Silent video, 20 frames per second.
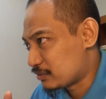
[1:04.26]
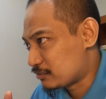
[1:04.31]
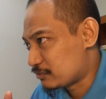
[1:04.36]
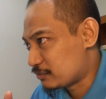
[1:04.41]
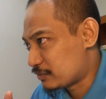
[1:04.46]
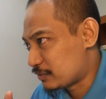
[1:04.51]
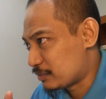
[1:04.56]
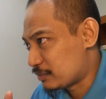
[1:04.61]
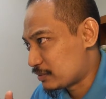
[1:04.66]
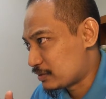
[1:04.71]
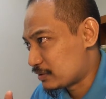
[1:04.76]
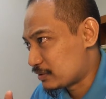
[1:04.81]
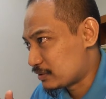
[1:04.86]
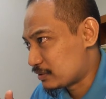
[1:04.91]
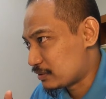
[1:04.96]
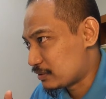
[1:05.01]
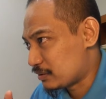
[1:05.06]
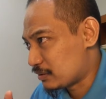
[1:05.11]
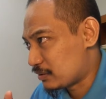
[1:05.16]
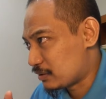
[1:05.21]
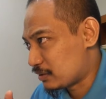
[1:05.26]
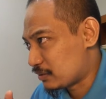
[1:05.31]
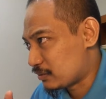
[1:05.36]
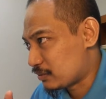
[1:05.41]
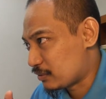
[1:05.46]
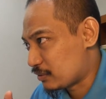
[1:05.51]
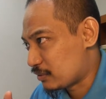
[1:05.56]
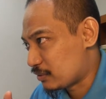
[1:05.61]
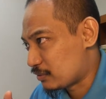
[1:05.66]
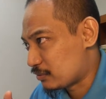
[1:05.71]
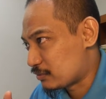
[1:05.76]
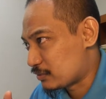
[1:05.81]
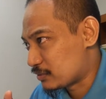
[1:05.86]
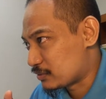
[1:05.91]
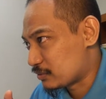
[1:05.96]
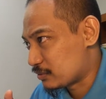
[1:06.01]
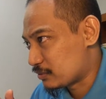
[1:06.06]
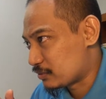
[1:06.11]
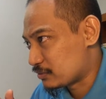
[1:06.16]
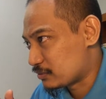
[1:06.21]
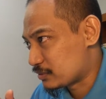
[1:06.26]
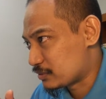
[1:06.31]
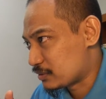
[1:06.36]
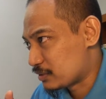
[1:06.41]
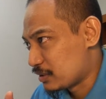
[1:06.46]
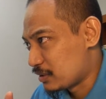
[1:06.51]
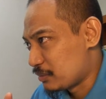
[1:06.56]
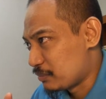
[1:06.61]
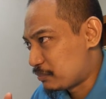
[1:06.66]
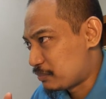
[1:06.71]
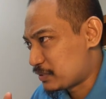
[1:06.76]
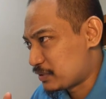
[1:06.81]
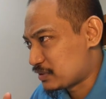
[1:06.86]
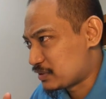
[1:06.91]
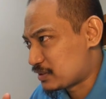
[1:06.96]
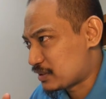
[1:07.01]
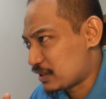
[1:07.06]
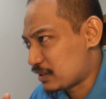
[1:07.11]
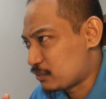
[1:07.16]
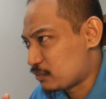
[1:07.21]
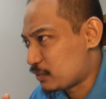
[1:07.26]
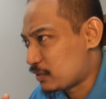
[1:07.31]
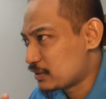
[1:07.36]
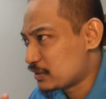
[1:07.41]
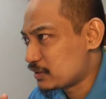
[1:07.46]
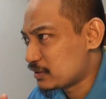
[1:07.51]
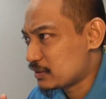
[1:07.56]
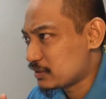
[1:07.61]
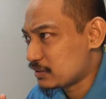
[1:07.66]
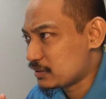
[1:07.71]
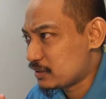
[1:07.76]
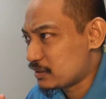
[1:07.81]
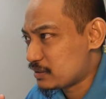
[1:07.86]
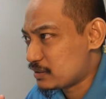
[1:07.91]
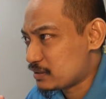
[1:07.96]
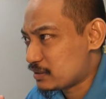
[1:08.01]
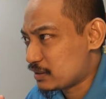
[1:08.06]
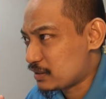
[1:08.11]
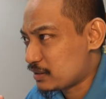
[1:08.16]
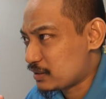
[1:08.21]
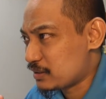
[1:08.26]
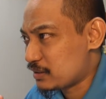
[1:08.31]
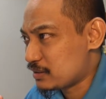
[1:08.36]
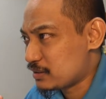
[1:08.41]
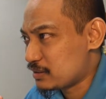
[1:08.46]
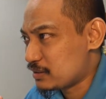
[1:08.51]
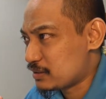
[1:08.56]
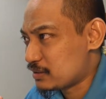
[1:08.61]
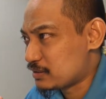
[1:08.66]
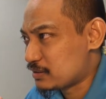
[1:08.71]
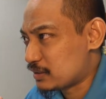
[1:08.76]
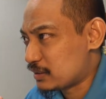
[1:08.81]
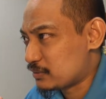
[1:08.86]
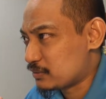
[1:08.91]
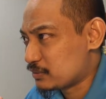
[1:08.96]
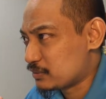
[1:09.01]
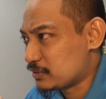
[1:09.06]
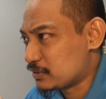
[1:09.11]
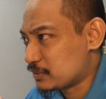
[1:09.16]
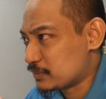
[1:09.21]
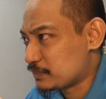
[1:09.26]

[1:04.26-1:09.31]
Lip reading: familiar at all with all this. Prince Al-Walid Al-Talal Al-Saud.